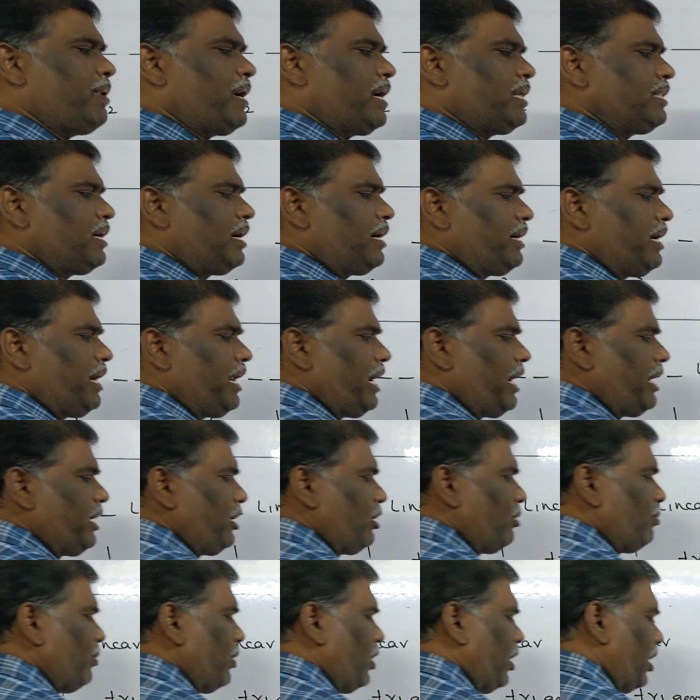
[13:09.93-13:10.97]
by the
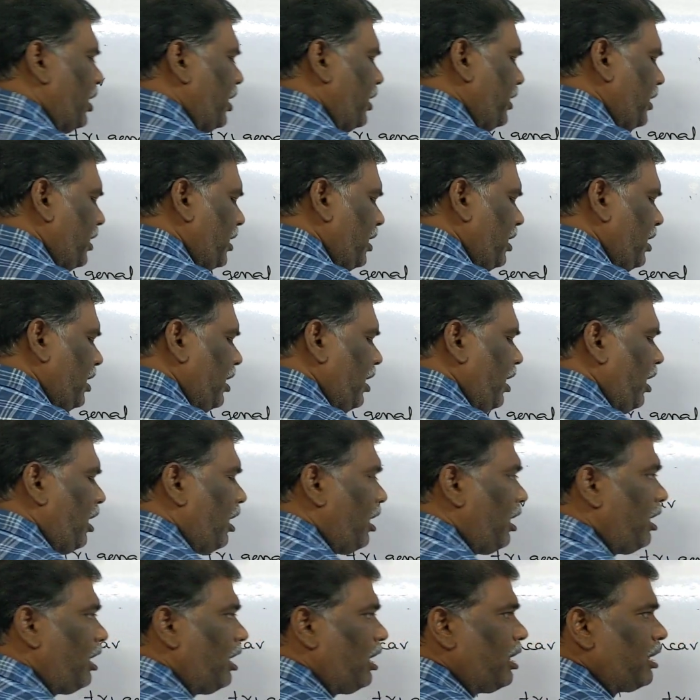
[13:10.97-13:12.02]
deity bond,
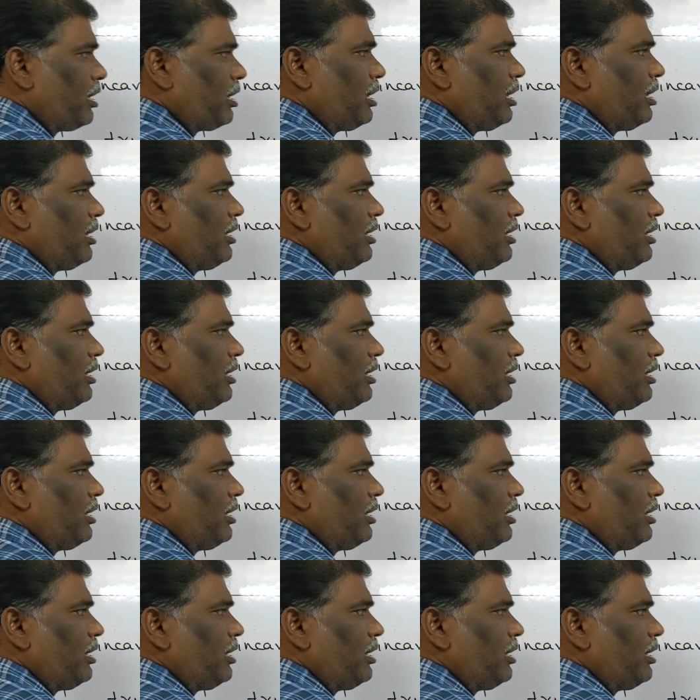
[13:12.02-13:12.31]
are